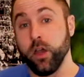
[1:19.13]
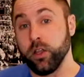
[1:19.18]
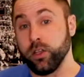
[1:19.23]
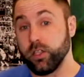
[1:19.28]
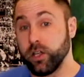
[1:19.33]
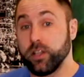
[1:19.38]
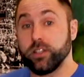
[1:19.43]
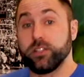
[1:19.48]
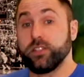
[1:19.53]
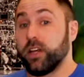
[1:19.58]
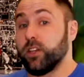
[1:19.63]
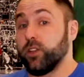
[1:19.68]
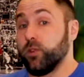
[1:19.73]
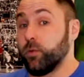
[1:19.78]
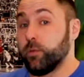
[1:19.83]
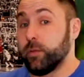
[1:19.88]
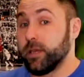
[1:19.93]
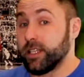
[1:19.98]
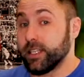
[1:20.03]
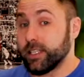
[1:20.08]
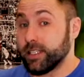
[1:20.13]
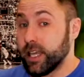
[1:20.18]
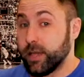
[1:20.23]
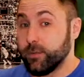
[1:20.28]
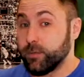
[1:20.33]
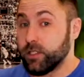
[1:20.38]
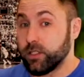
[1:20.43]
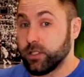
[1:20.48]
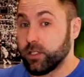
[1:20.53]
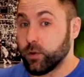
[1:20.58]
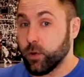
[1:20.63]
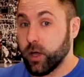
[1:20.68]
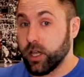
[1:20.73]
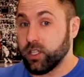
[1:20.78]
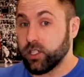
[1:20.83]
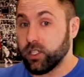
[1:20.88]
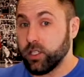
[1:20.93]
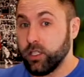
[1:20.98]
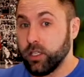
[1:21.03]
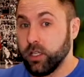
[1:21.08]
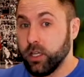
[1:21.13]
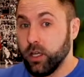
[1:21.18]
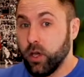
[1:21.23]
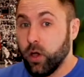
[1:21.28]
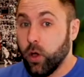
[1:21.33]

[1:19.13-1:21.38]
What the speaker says: chances are you would be in the same situation,